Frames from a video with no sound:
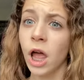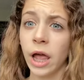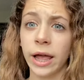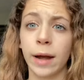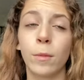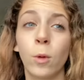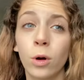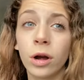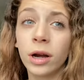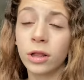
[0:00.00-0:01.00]
And I'm
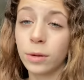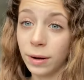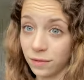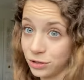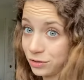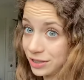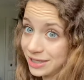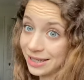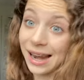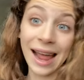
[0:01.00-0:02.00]
ordering another pair of shoes
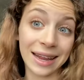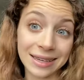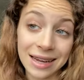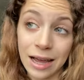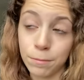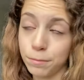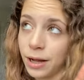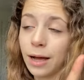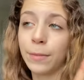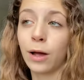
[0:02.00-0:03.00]
tonight. I'm
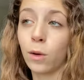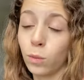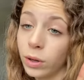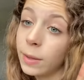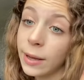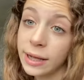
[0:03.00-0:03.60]
becoming a really big